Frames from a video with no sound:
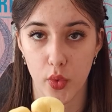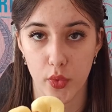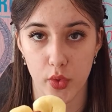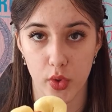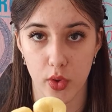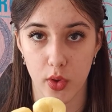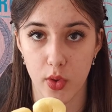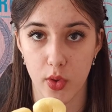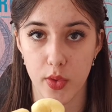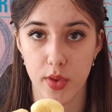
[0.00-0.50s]

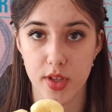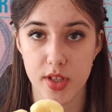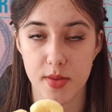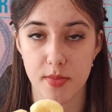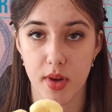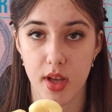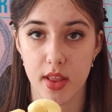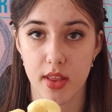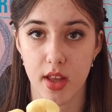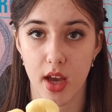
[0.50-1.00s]
Overall this
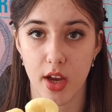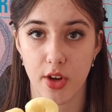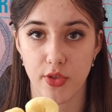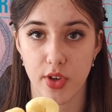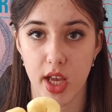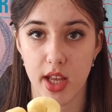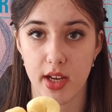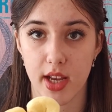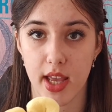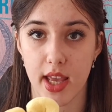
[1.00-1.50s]
month I
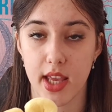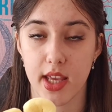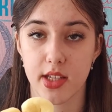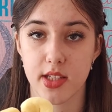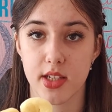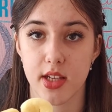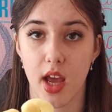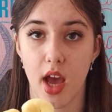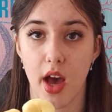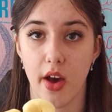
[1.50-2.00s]
read
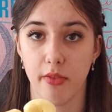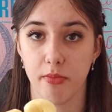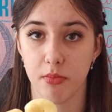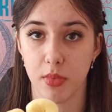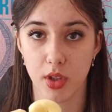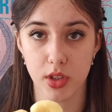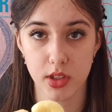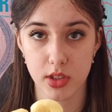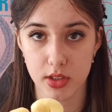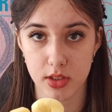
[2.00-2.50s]
8.5
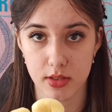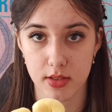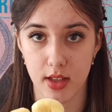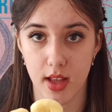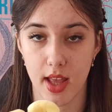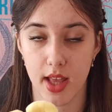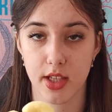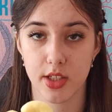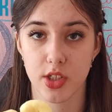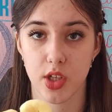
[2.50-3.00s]
books
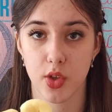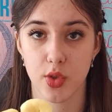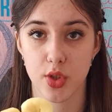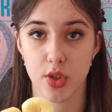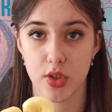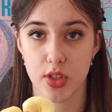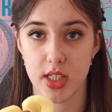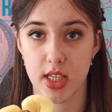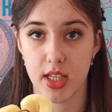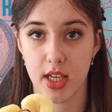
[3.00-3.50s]
and
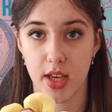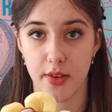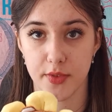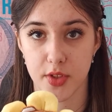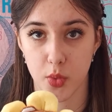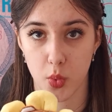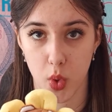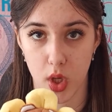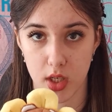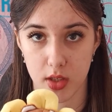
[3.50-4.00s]
also
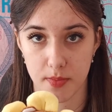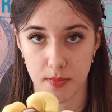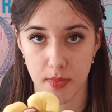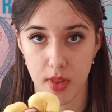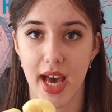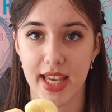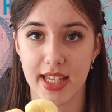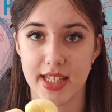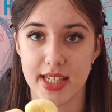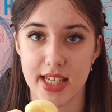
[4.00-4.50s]
DNF'd 1.
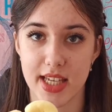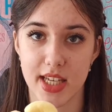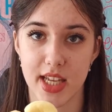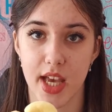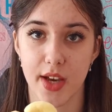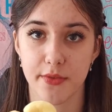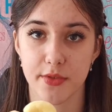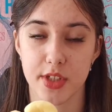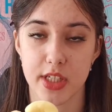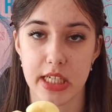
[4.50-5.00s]
I
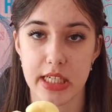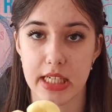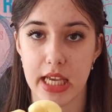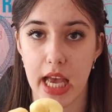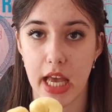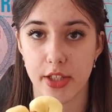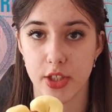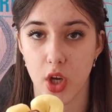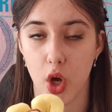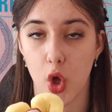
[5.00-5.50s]
DNF'd it
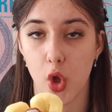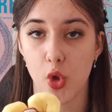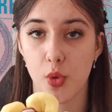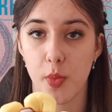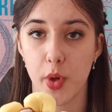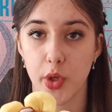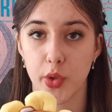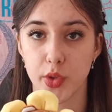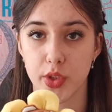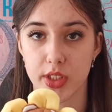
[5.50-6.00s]
at
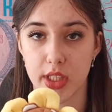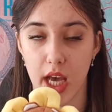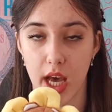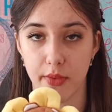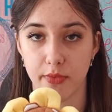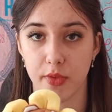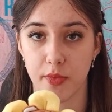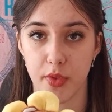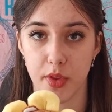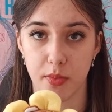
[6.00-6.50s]
almost
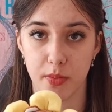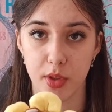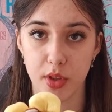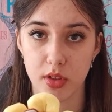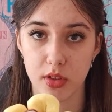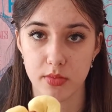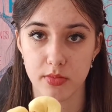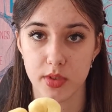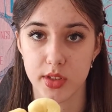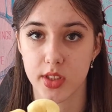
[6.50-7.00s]
half of the
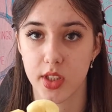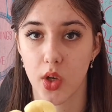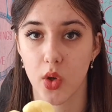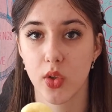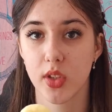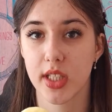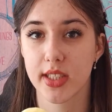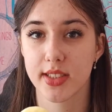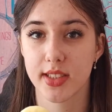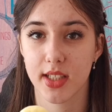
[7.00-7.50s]
book, so
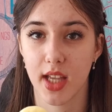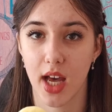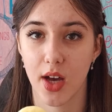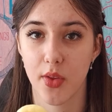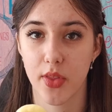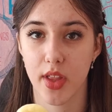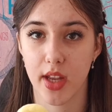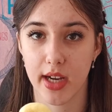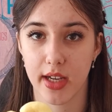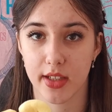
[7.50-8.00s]
let's
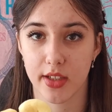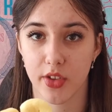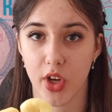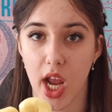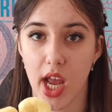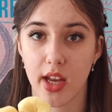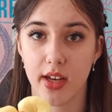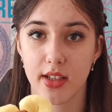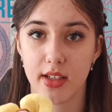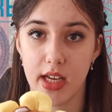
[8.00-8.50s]
count that I
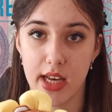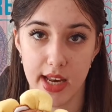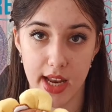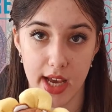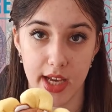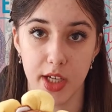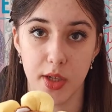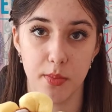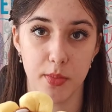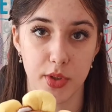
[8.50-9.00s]
read
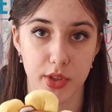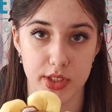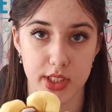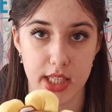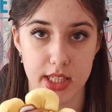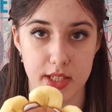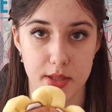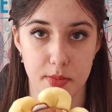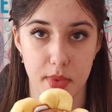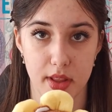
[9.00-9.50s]
9 books
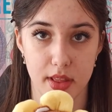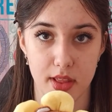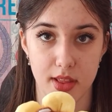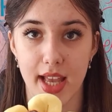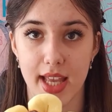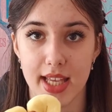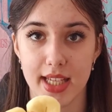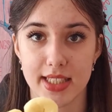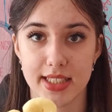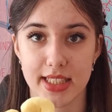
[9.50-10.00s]
this month.
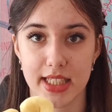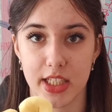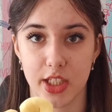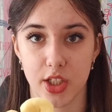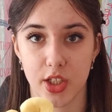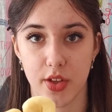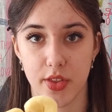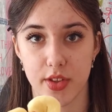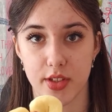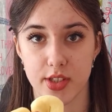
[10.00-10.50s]
And
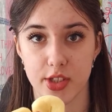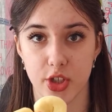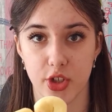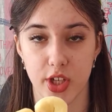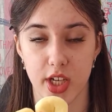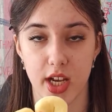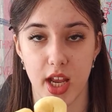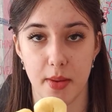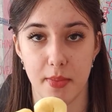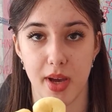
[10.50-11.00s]
here on the
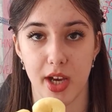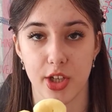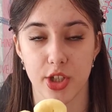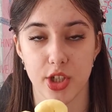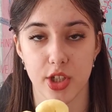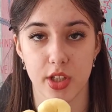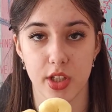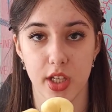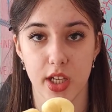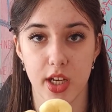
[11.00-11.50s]
screen I'm
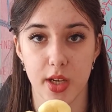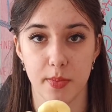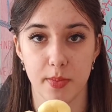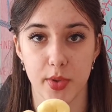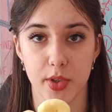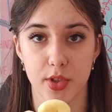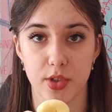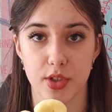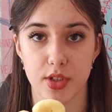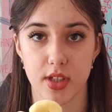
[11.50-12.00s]
actually gonna
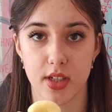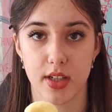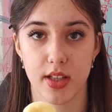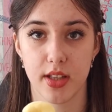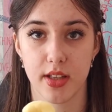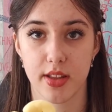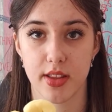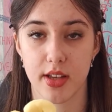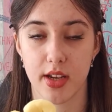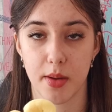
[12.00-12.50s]
put
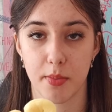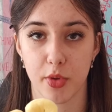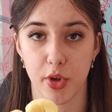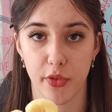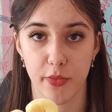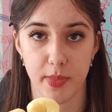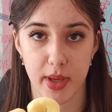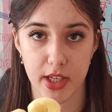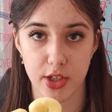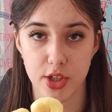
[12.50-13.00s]
the number
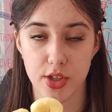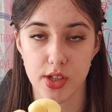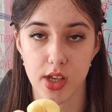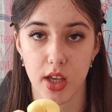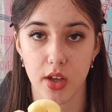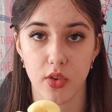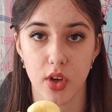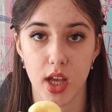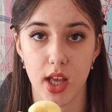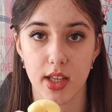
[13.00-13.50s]
of pages
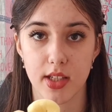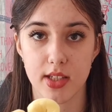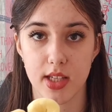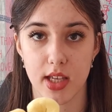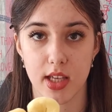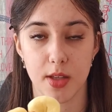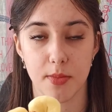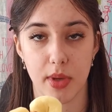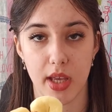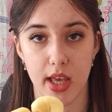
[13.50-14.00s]
I read
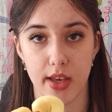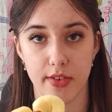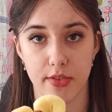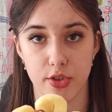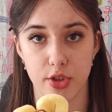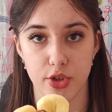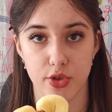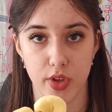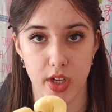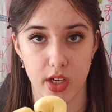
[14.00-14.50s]
and my
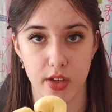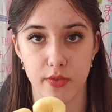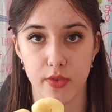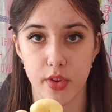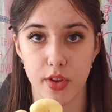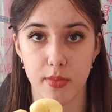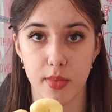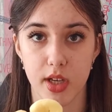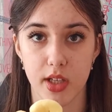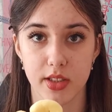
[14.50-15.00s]
average rating for
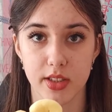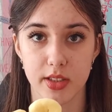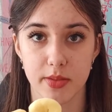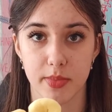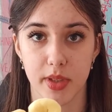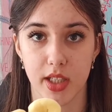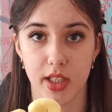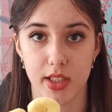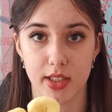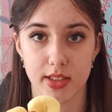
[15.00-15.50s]
the month,
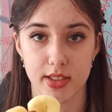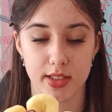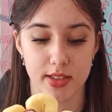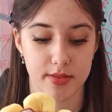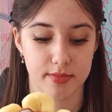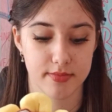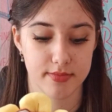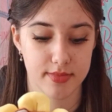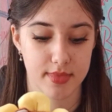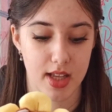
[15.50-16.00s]
because
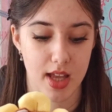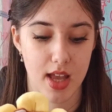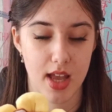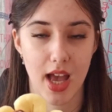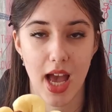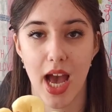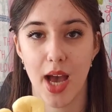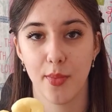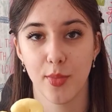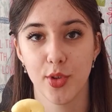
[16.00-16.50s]

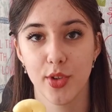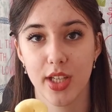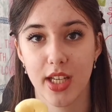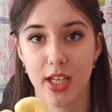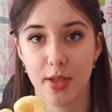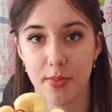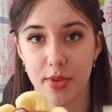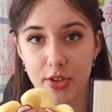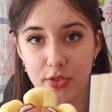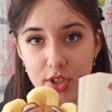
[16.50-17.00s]
I'm looking
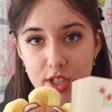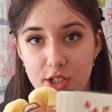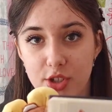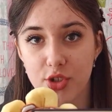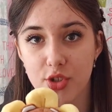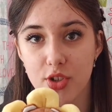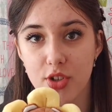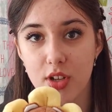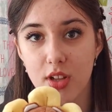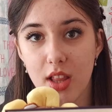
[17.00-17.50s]
at my reading
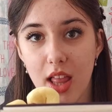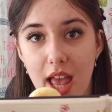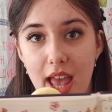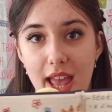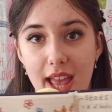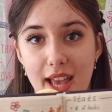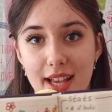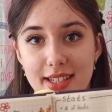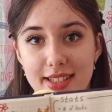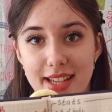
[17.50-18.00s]
journal
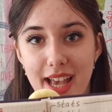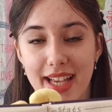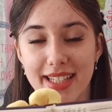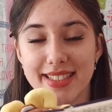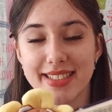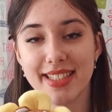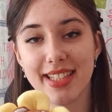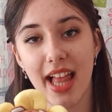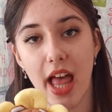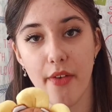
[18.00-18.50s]
and I
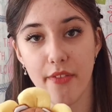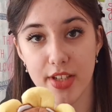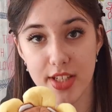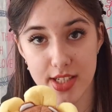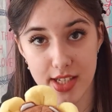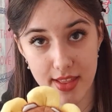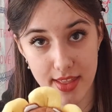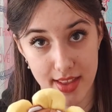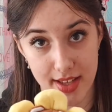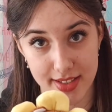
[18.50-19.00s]
still haven't
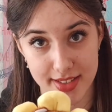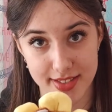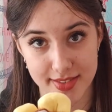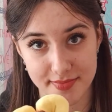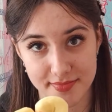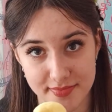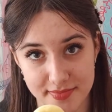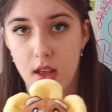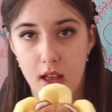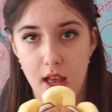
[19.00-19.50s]
done that.
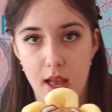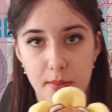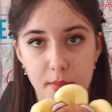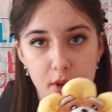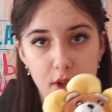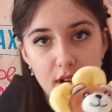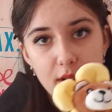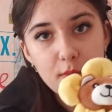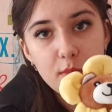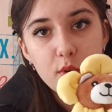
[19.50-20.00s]
I'm
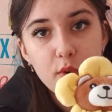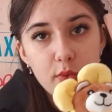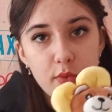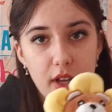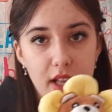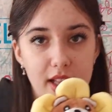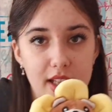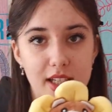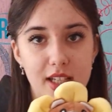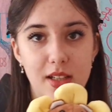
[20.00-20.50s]
gonna move
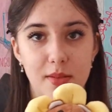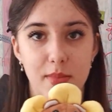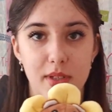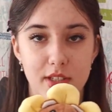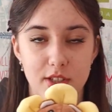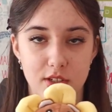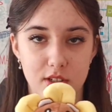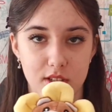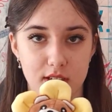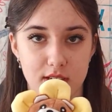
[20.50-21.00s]
a little
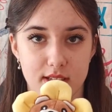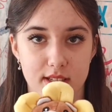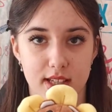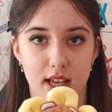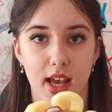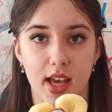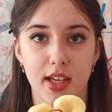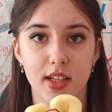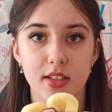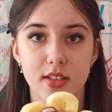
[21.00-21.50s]
bit to the
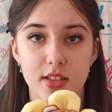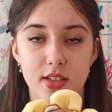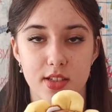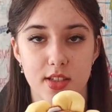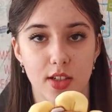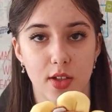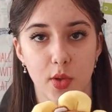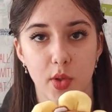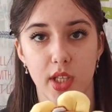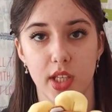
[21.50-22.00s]
side,
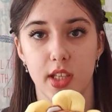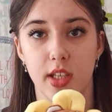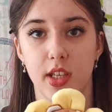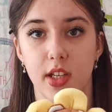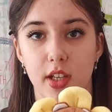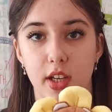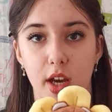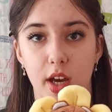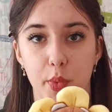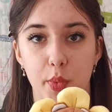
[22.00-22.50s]
so
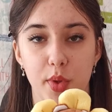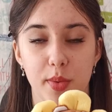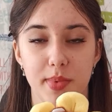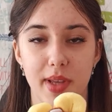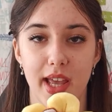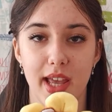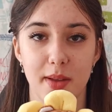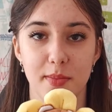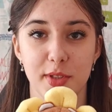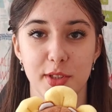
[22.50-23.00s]
here I will be
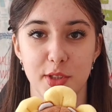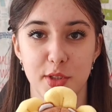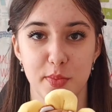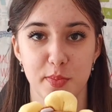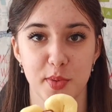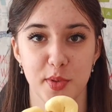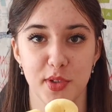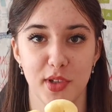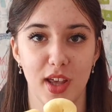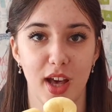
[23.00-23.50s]
able to
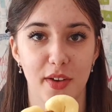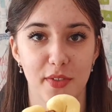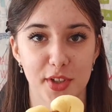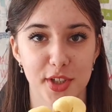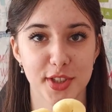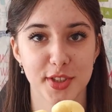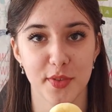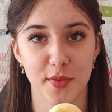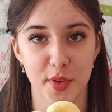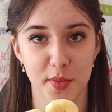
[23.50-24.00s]
put
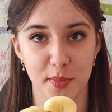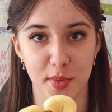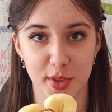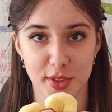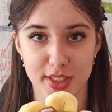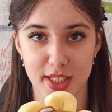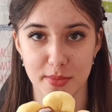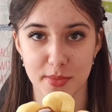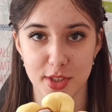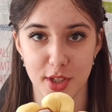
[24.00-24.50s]
covers of the
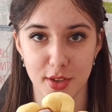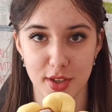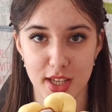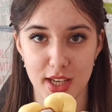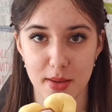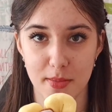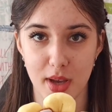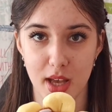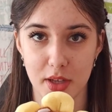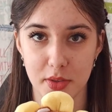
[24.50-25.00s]
books I'm talking
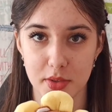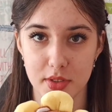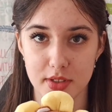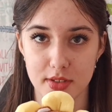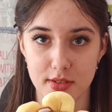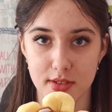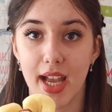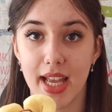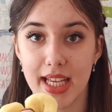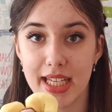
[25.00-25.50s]
about.
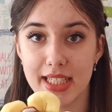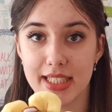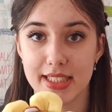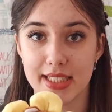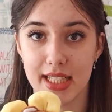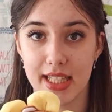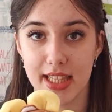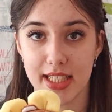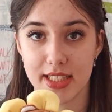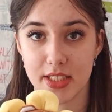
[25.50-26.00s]
And
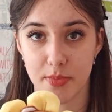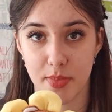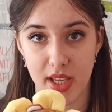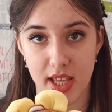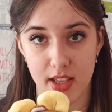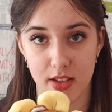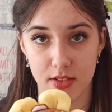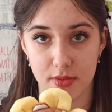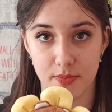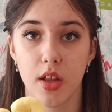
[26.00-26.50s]
let's
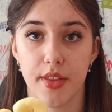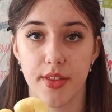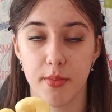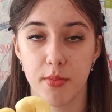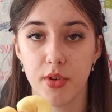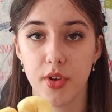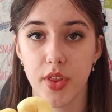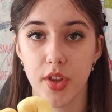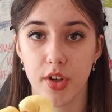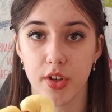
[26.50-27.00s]
begin. The
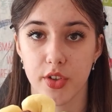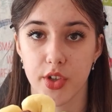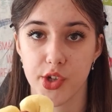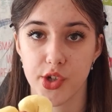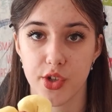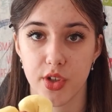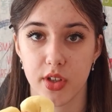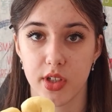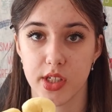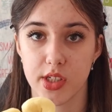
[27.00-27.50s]
book that I
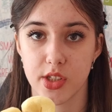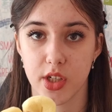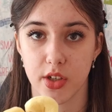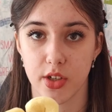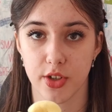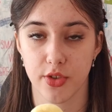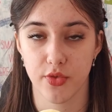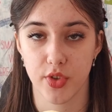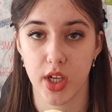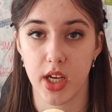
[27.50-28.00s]
originally
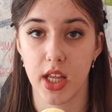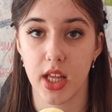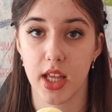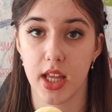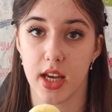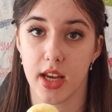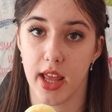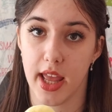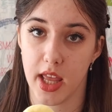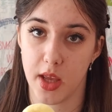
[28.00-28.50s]
started reading
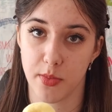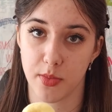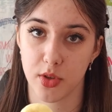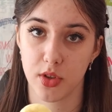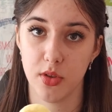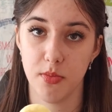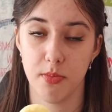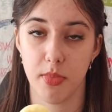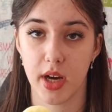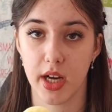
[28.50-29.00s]
in
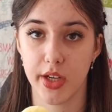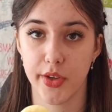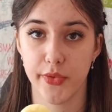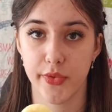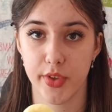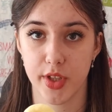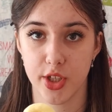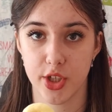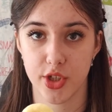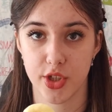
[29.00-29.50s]
April but
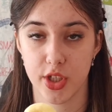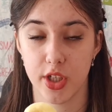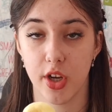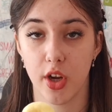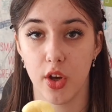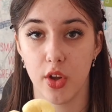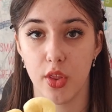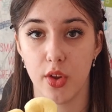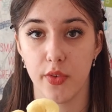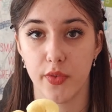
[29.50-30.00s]
finished it
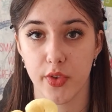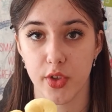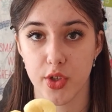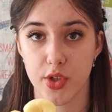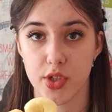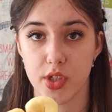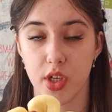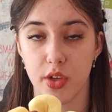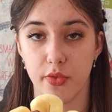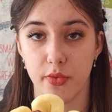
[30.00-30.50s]
on the
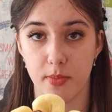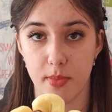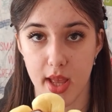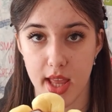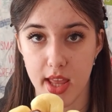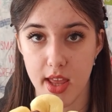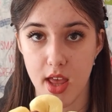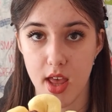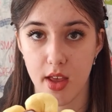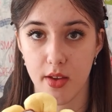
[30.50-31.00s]
1st of
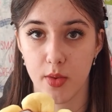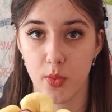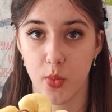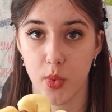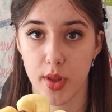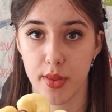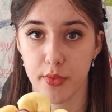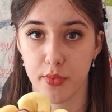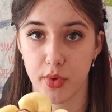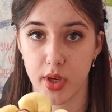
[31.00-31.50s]
May,
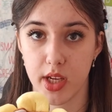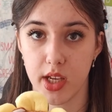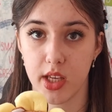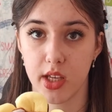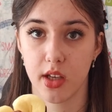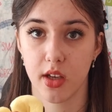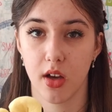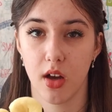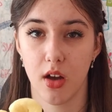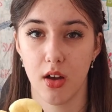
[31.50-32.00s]
with reading